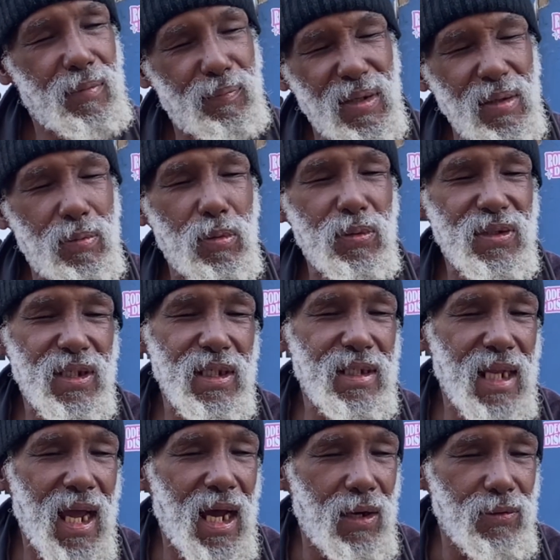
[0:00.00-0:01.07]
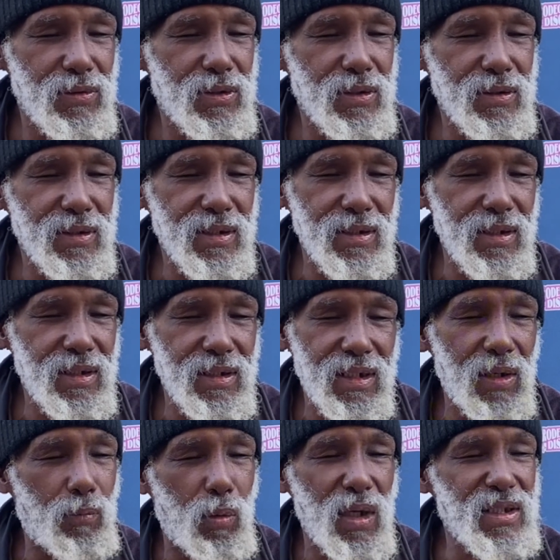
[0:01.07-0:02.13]
people was in the house
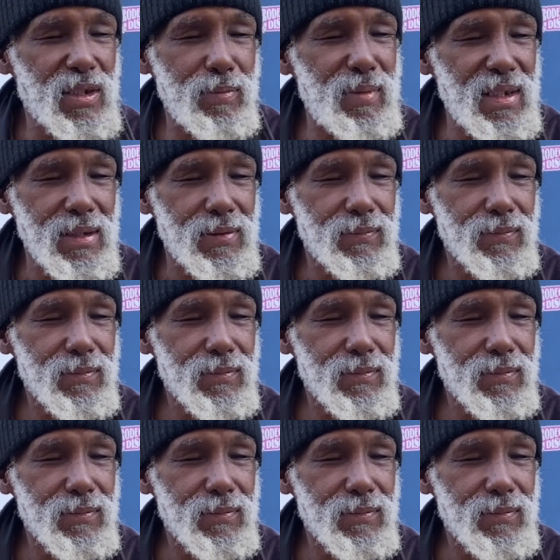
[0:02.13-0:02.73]
that wasn't me,